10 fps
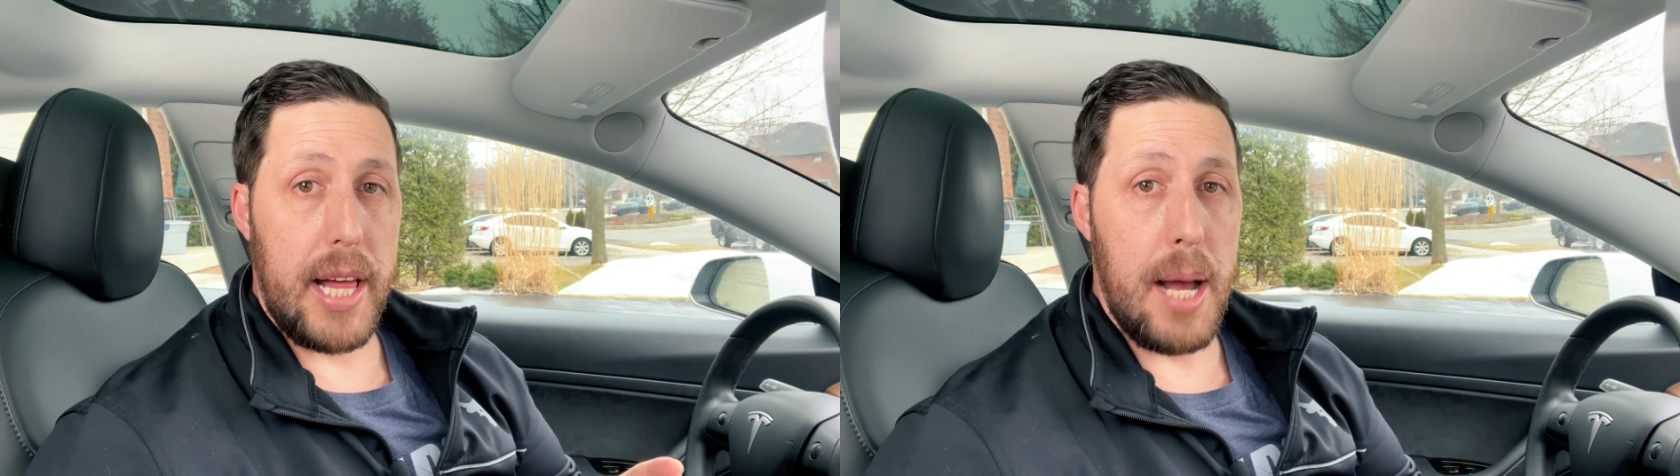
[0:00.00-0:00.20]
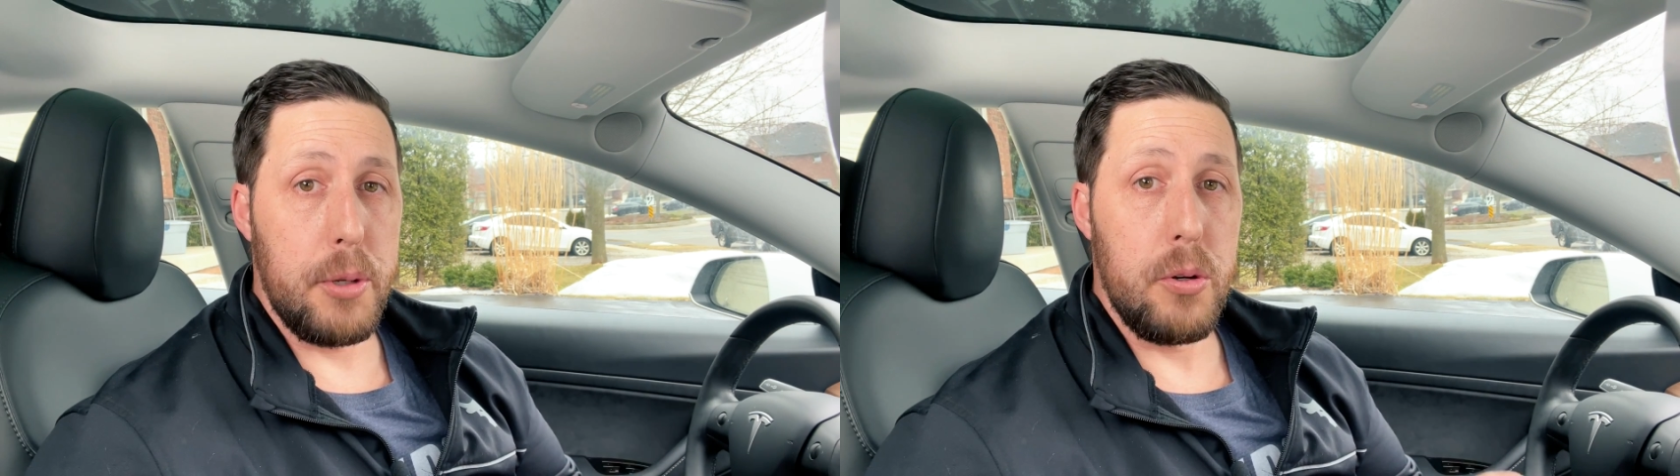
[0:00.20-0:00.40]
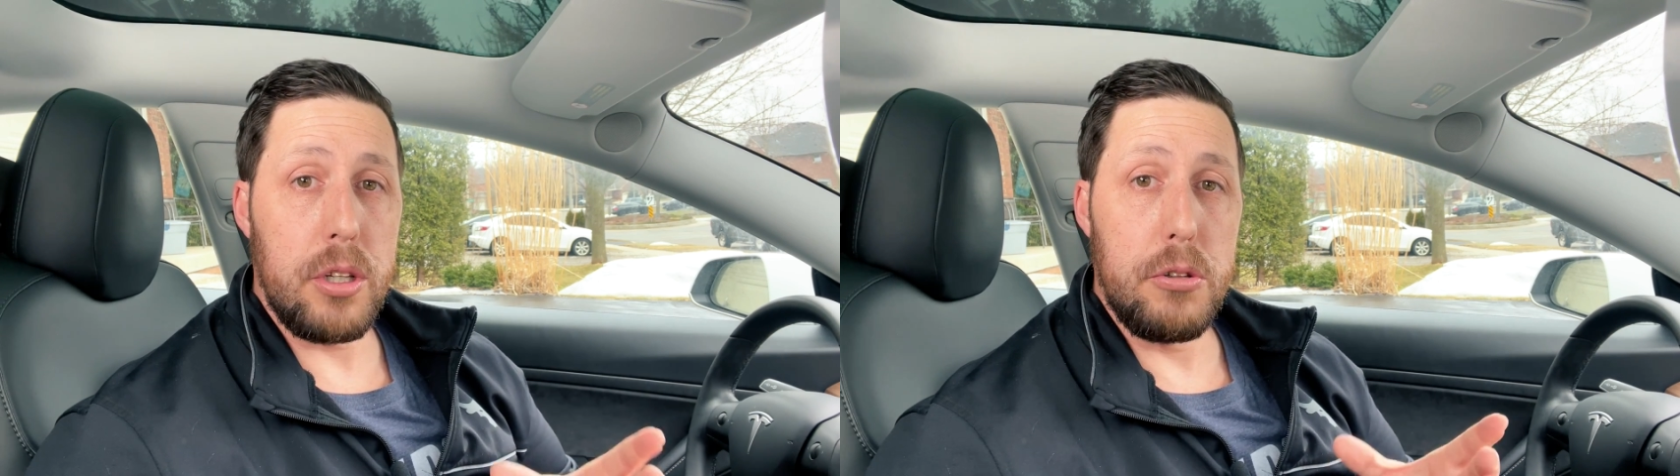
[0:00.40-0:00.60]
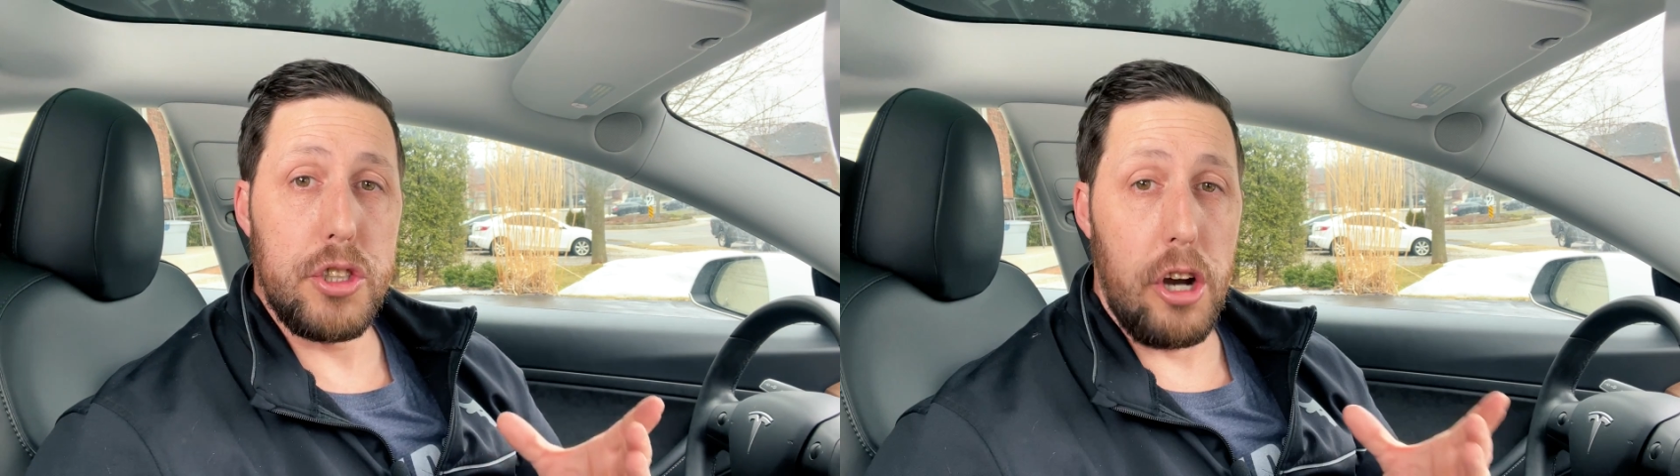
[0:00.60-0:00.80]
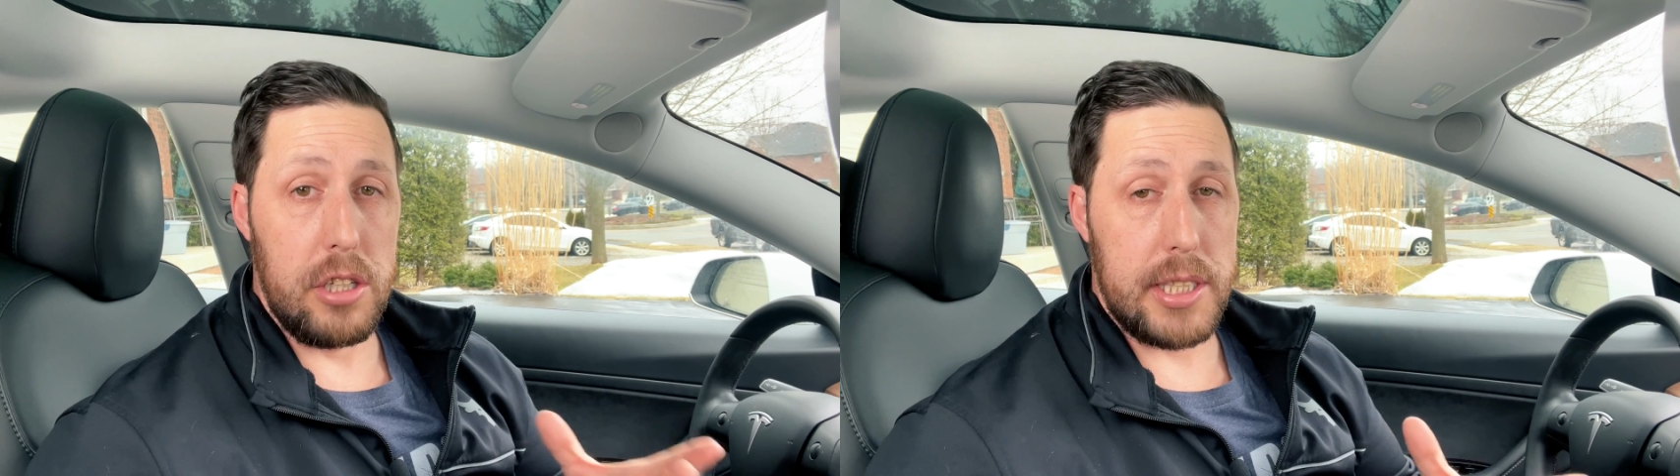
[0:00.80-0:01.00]
app to include
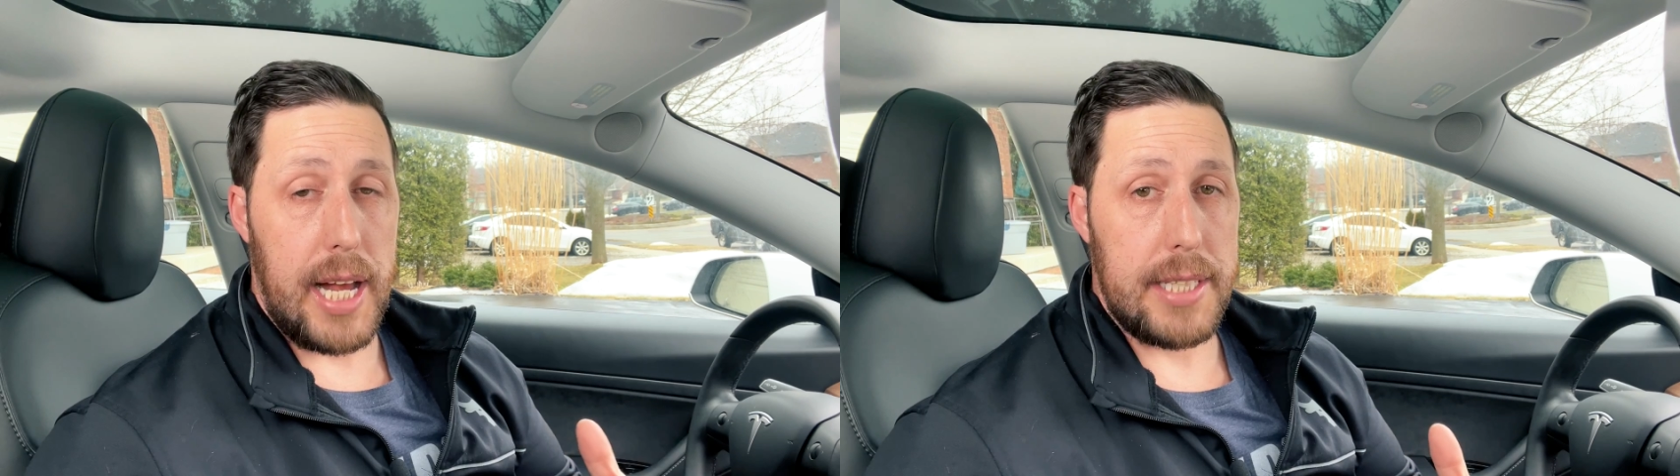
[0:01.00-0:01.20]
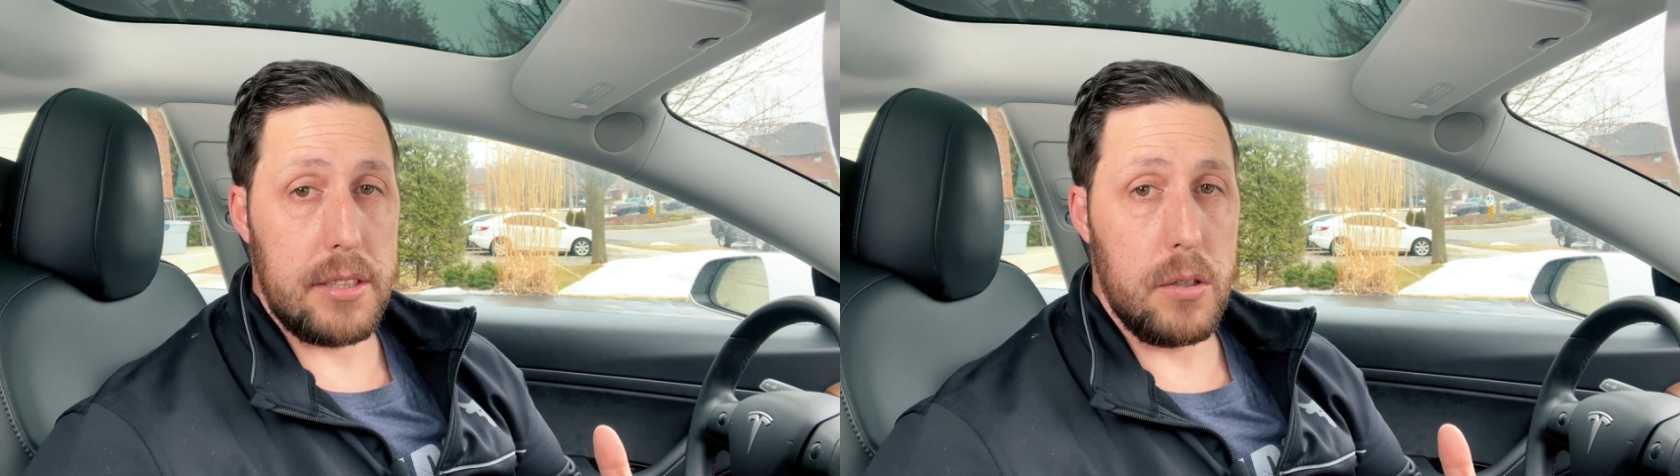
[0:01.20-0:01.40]
charge stats,